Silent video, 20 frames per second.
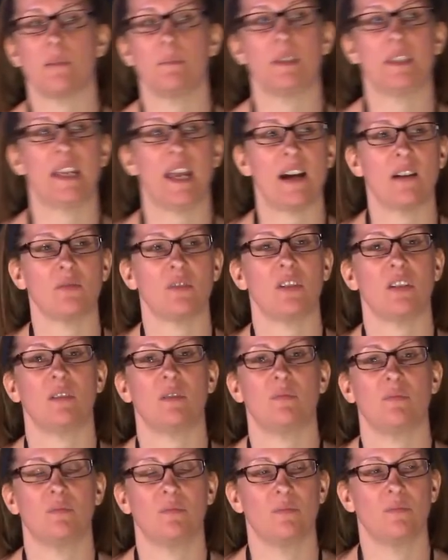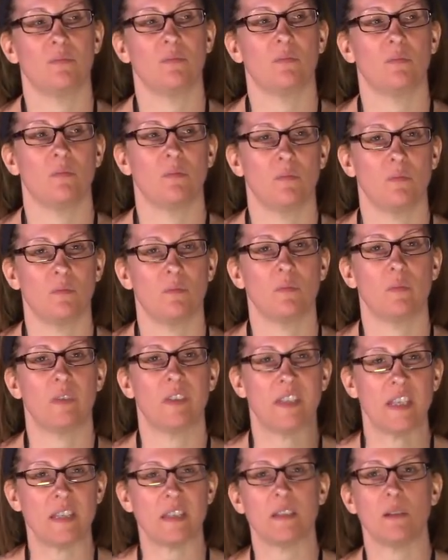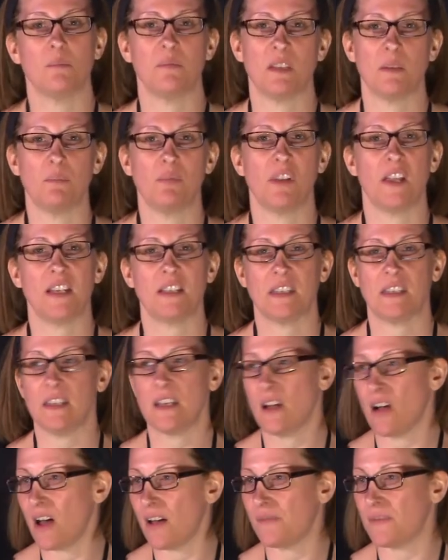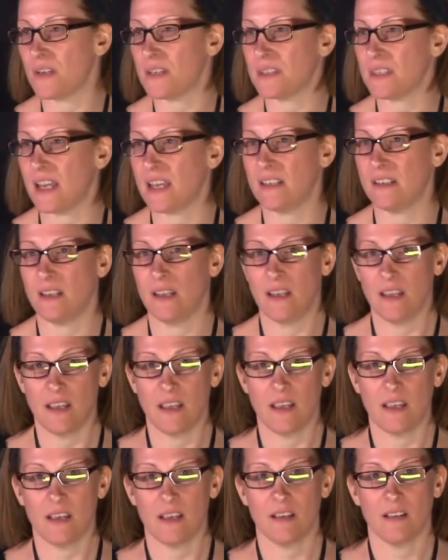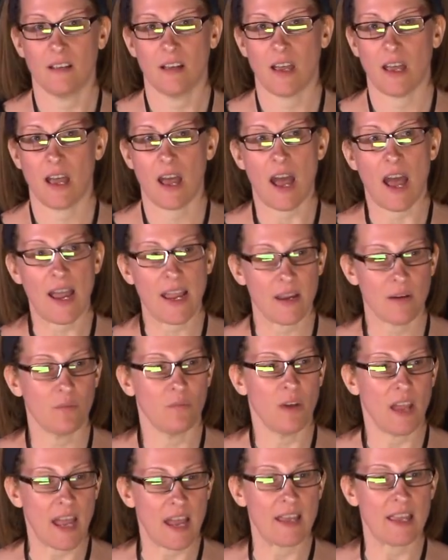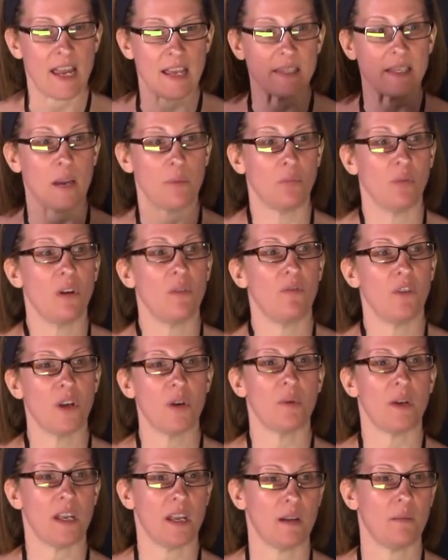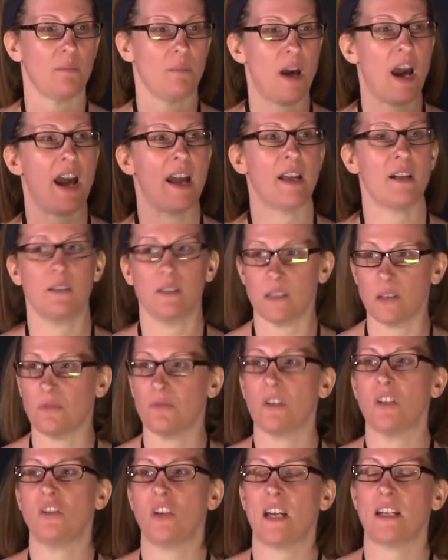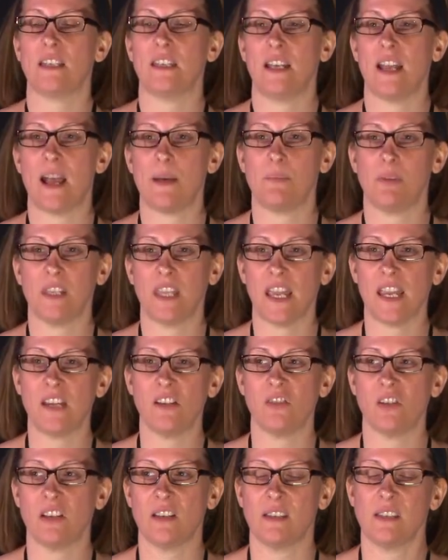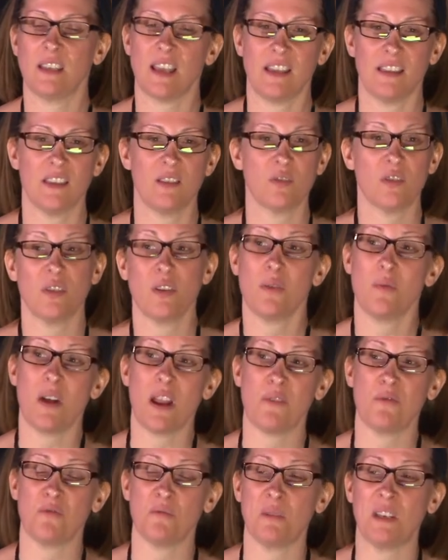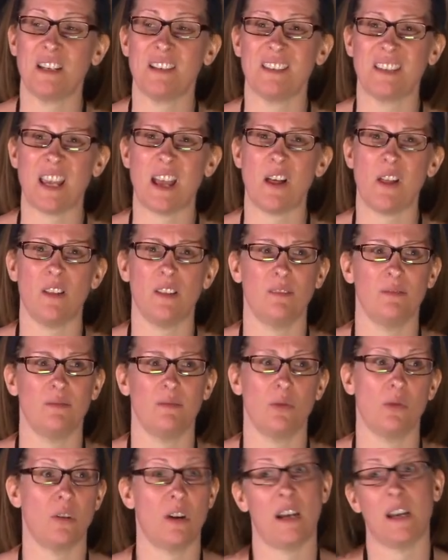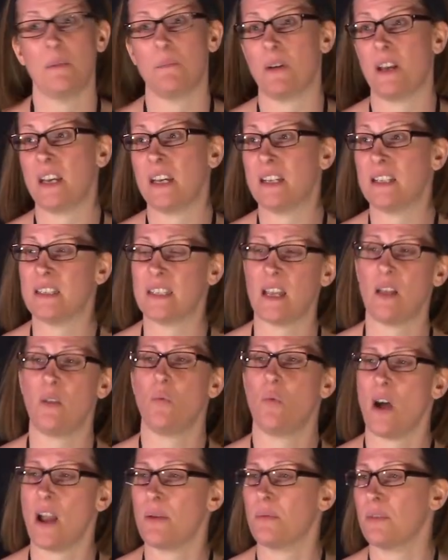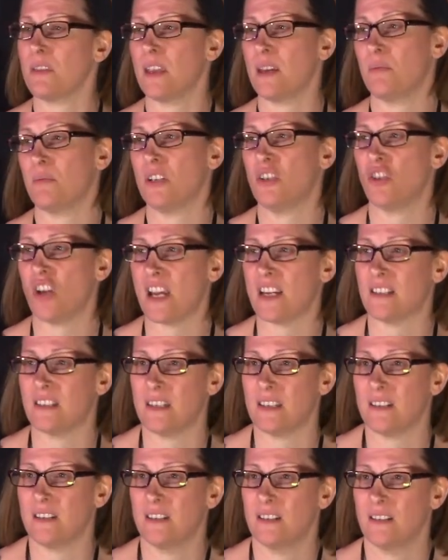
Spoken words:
comes down to systems in place in the office, and as I'm reviewing piles of rejected applications, there's no way for me to tell, or anybody to tell, why were they rejected?